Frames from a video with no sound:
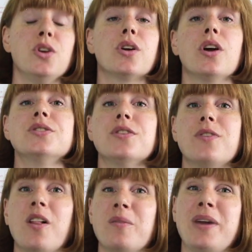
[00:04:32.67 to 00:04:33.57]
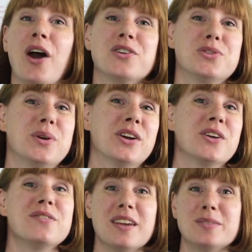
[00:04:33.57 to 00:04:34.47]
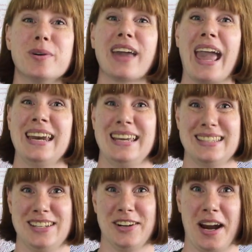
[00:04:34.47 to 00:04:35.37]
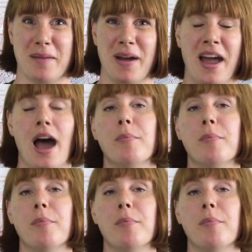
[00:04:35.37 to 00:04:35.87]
You can also follow me on Twitter, Facebook, and Instagram.